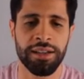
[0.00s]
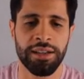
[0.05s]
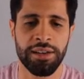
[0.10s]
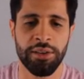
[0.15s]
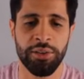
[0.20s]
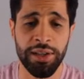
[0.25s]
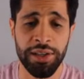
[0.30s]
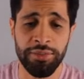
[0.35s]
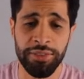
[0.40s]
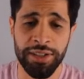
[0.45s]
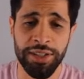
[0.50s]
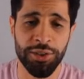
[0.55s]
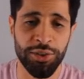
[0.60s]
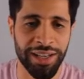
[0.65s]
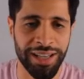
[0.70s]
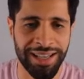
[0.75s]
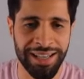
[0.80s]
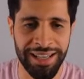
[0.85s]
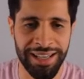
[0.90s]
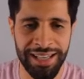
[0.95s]
or even your
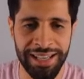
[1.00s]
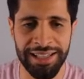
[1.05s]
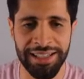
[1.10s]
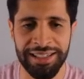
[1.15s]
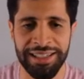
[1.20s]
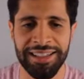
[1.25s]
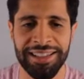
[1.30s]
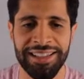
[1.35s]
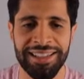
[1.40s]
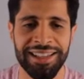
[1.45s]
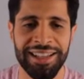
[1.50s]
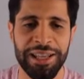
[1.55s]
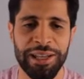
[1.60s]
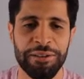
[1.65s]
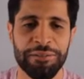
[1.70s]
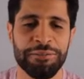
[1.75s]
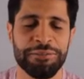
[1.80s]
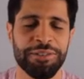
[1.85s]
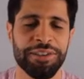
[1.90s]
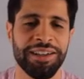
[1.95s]
king,
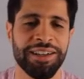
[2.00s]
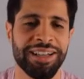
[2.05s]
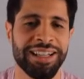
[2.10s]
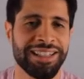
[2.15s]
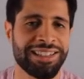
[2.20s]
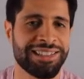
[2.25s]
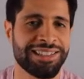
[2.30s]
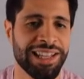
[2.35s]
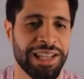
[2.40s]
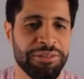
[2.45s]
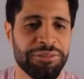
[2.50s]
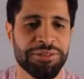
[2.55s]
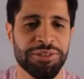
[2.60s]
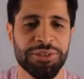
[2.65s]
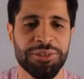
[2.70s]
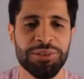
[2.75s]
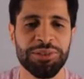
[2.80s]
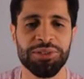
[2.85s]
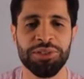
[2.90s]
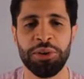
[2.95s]
if it's safe to
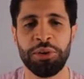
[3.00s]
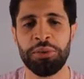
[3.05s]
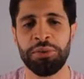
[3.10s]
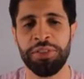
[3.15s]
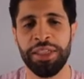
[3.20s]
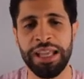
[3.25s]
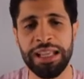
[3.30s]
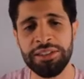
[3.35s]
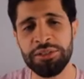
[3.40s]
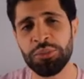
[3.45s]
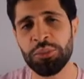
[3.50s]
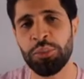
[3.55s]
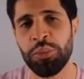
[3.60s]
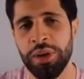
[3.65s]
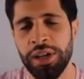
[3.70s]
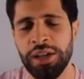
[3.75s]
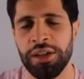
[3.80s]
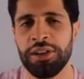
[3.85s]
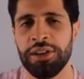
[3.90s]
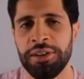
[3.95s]
do so, that's
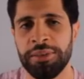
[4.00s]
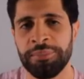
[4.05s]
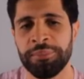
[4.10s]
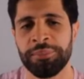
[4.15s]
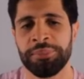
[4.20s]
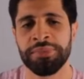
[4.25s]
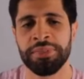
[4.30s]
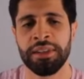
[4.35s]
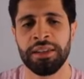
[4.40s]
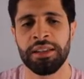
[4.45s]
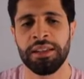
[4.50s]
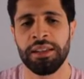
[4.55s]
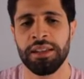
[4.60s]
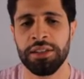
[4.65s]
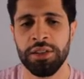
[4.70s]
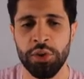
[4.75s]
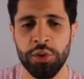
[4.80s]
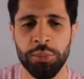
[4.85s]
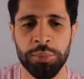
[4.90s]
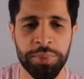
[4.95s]
where
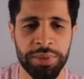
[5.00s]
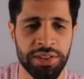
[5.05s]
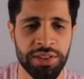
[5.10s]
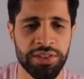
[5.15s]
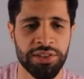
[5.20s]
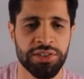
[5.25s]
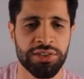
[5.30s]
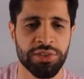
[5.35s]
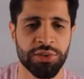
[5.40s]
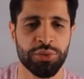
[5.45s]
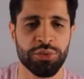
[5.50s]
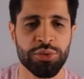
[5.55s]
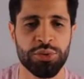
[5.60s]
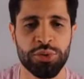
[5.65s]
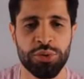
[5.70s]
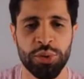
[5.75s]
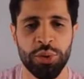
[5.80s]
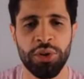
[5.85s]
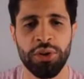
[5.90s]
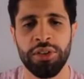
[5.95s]
your pieces
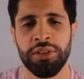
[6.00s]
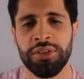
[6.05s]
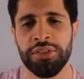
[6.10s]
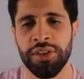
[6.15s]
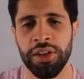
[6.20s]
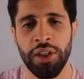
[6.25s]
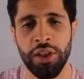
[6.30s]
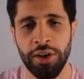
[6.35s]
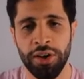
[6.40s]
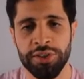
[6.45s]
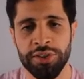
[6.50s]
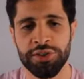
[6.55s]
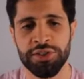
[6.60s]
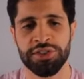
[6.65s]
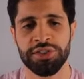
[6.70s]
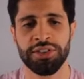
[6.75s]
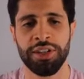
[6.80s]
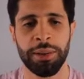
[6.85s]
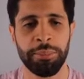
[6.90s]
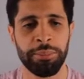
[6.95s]
control the
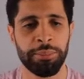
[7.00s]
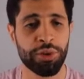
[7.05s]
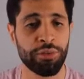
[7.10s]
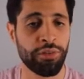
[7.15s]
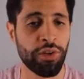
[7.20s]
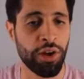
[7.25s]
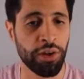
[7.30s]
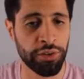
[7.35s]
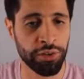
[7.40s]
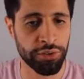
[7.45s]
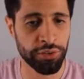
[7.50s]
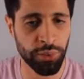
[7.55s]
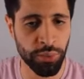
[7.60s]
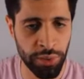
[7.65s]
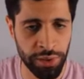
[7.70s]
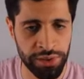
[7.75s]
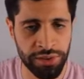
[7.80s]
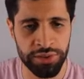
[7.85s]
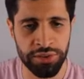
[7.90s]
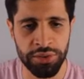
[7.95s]
largest number of other
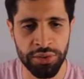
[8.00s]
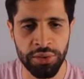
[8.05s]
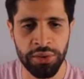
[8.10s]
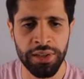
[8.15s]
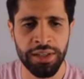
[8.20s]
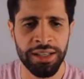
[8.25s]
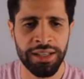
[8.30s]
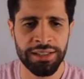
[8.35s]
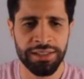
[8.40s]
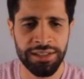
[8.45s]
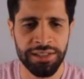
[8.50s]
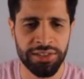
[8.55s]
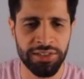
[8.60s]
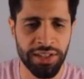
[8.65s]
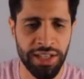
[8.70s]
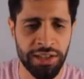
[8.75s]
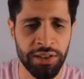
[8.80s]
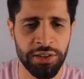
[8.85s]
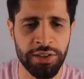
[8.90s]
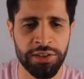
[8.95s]
squares. So the
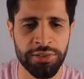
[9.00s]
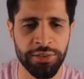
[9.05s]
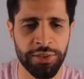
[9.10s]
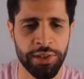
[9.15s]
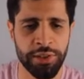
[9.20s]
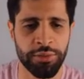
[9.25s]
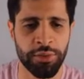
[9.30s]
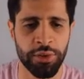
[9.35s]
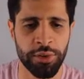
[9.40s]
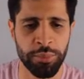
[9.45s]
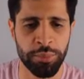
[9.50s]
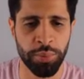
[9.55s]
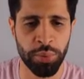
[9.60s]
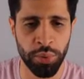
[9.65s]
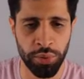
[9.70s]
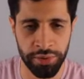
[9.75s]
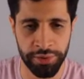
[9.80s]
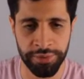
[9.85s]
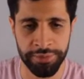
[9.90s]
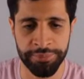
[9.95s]
center is very, very
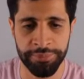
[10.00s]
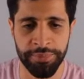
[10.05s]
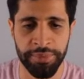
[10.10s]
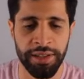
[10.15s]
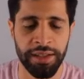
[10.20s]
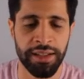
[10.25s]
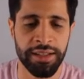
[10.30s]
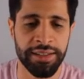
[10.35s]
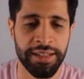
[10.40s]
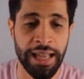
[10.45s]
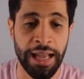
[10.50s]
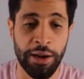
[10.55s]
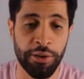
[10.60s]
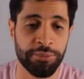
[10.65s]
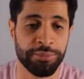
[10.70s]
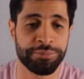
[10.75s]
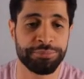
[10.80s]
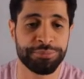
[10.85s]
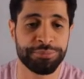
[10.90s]
important. Now,